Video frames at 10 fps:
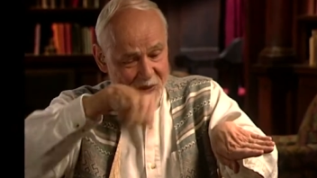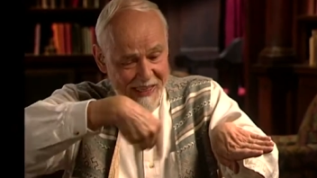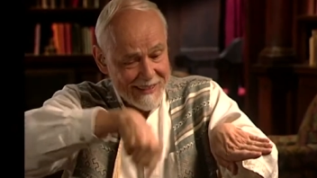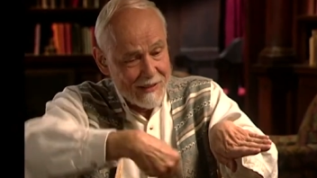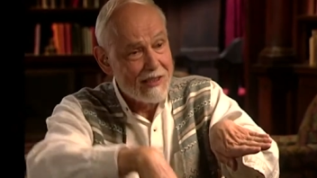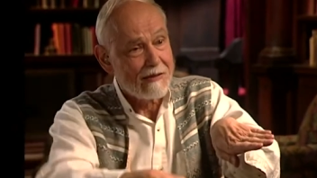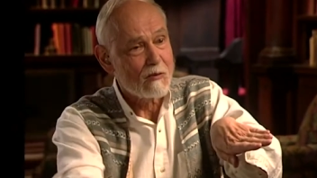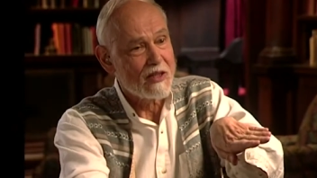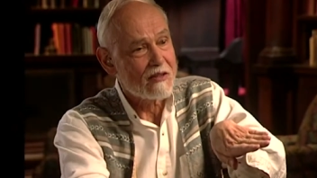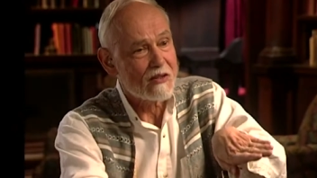
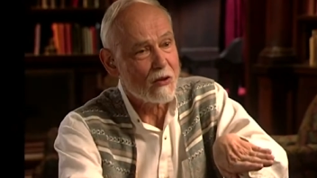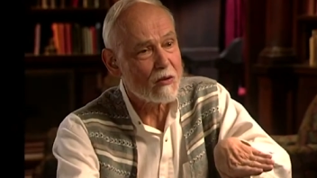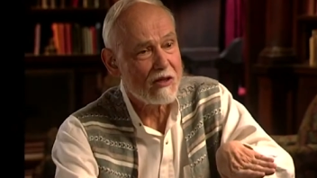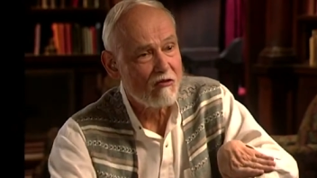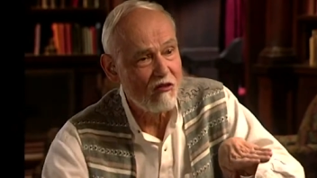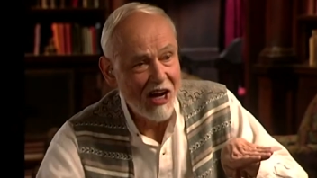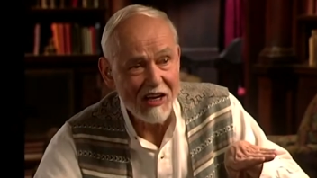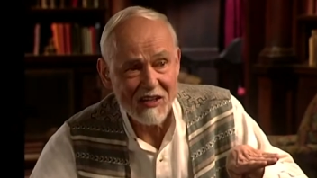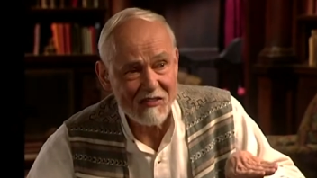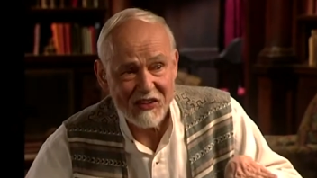then we'll go
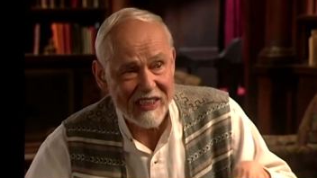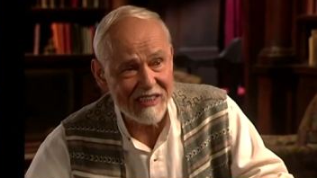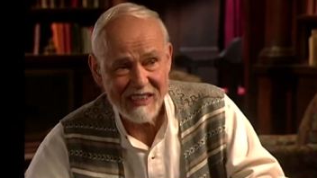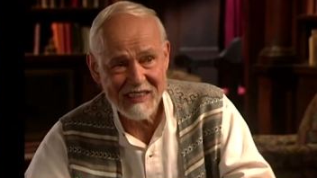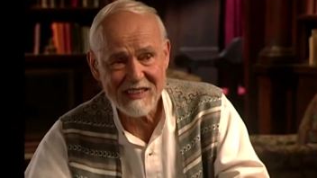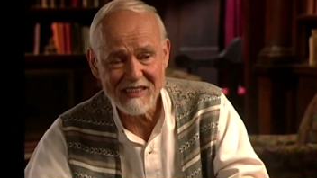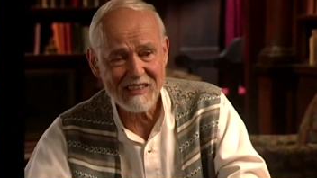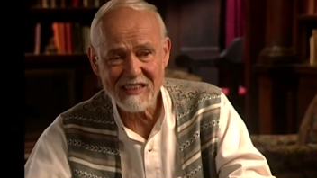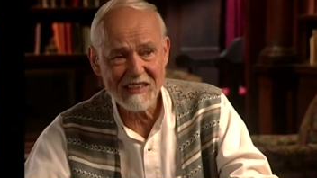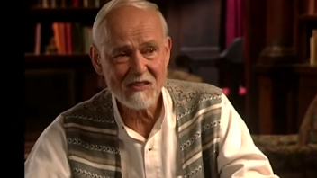devolving
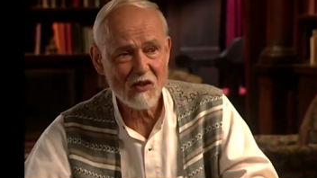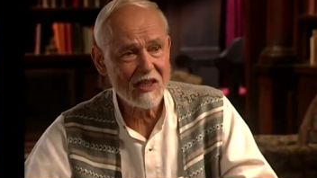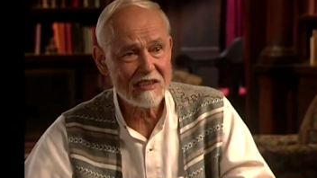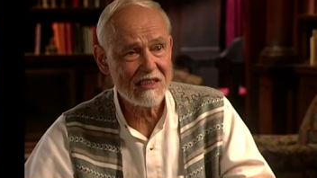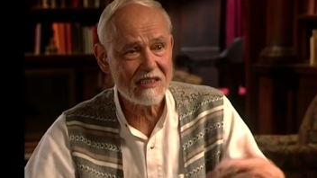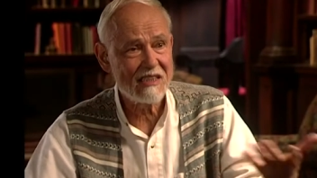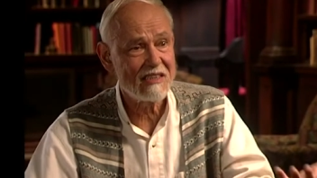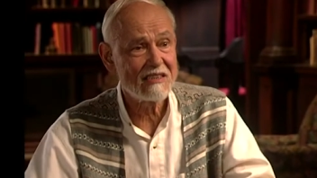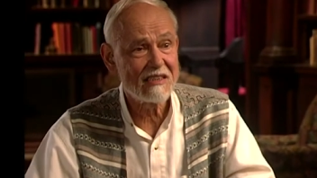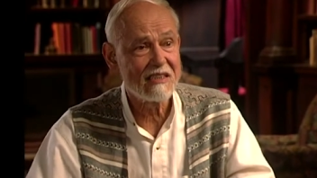into the
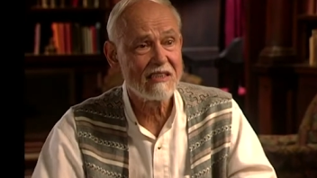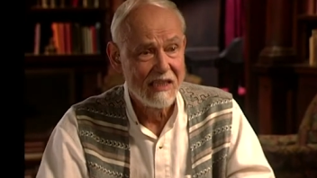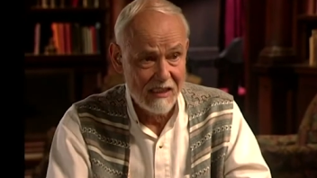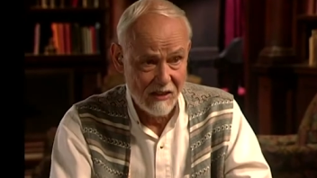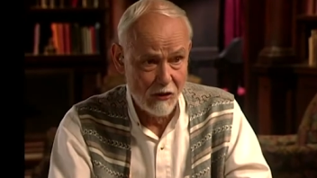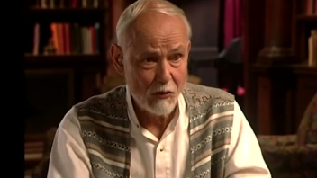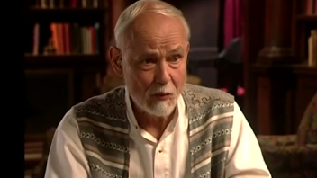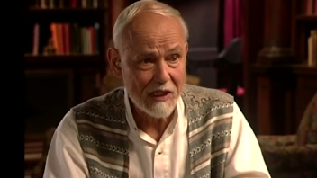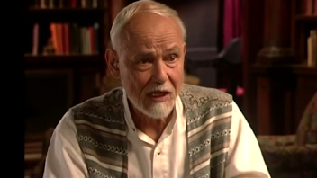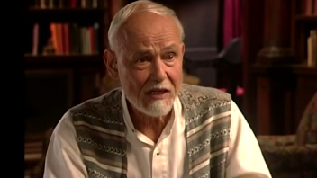atrocities that
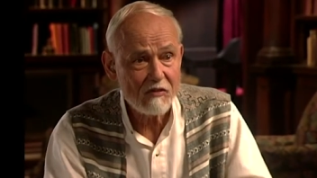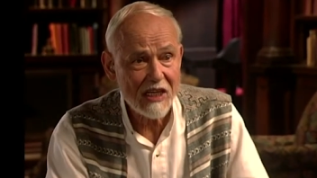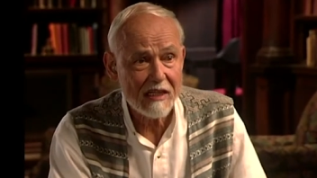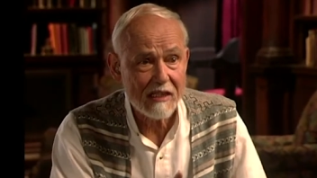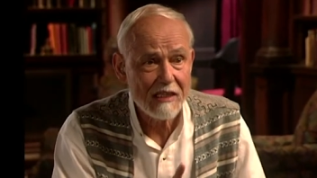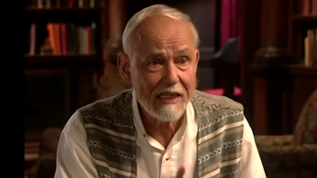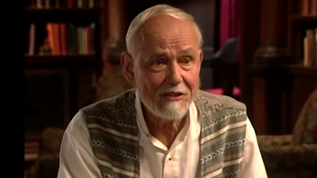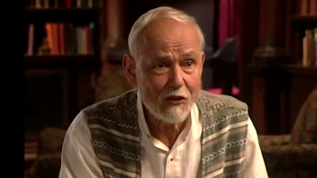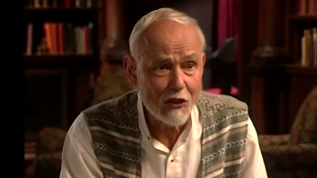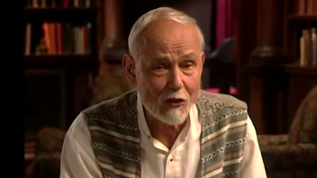human life can
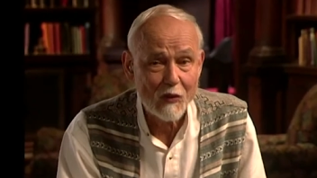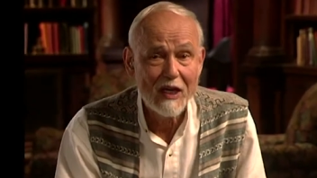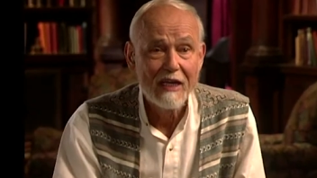lead to.